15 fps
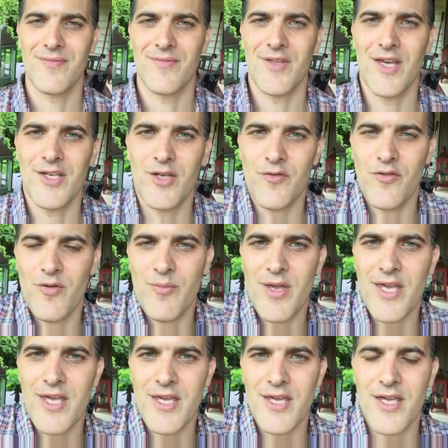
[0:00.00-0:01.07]
Thank you for
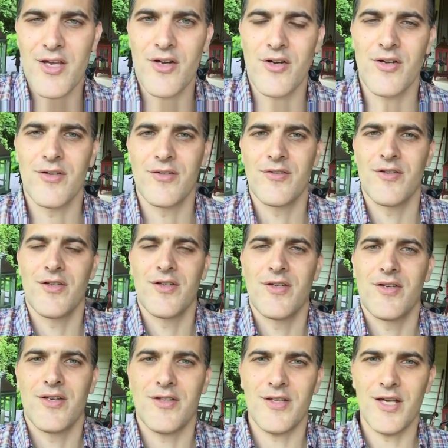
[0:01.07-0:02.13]
being here.
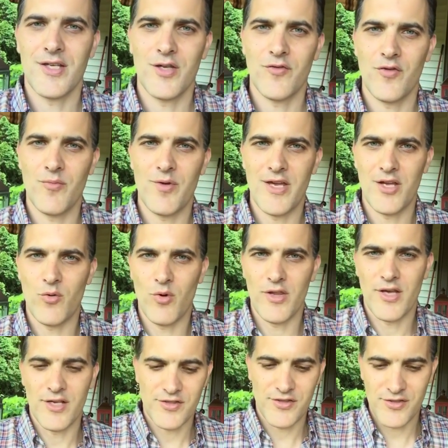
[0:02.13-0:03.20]
Thank you for being with
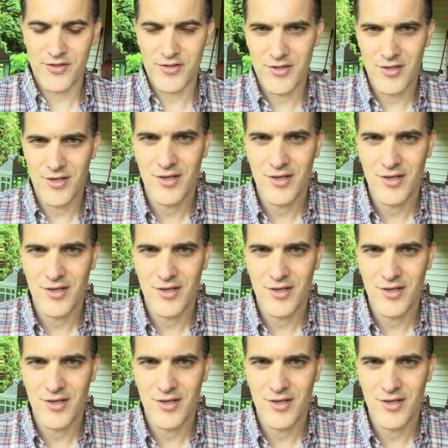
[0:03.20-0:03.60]
us.